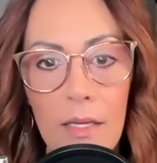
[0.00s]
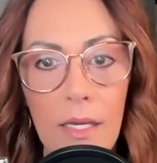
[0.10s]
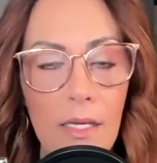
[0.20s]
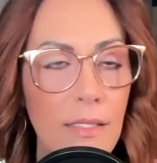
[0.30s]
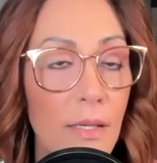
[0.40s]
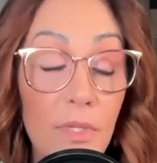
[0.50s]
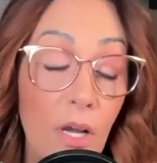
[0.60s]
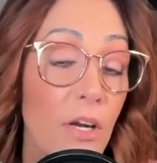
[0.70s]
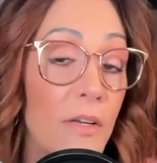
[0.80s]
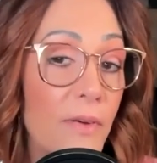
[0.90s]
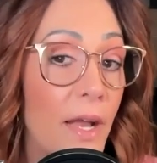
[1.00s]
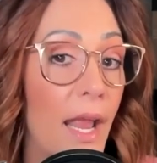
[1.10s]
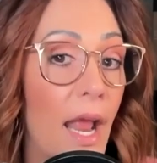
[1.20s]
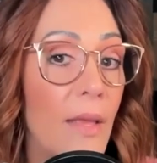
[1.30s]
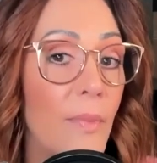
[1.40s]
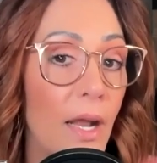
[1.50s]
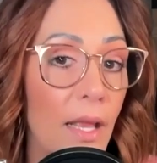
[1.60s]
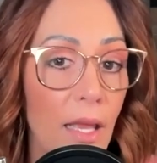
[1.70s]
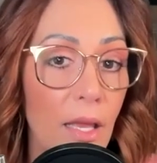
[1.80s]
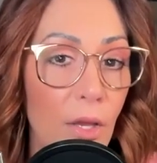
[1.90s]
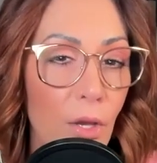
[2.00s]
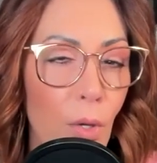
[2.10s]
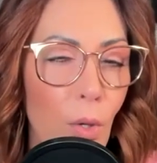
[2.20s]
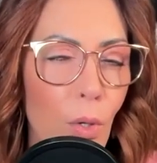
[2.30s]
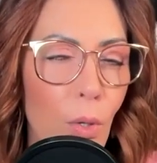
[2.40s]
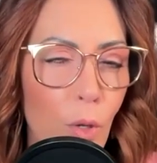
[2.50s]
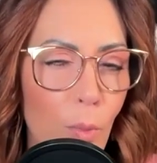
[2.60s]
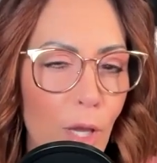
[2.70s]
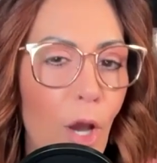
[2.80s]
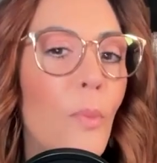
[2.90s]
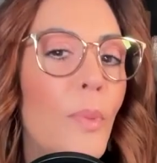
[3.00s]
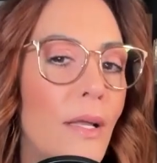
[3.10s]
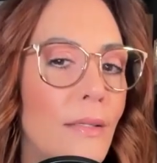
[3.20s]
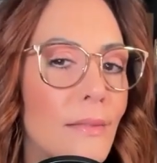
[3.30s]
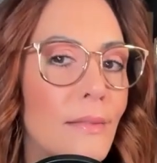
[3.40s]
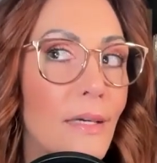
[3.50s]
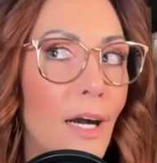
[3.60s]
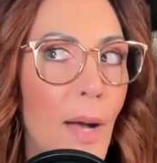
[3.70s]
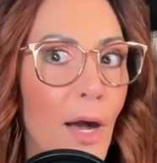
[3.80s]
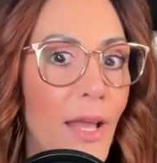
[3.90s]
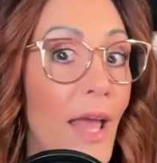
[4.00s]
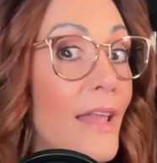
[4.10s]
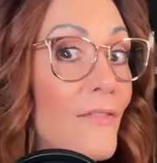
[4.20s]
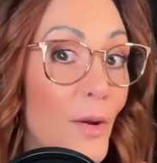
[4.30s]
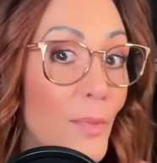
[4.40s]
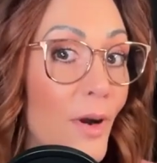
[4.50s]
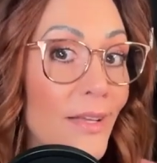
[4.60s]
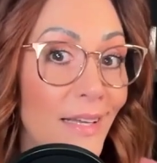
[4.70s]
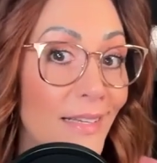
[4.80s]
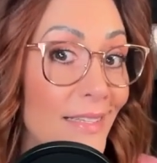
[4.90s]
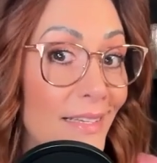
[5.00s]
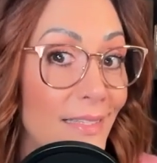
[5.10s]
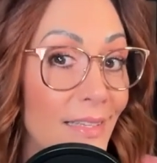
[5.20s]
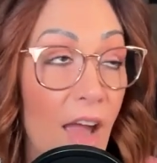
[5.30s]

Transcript: Because it was hard to find anybody who would be open about any of their processes.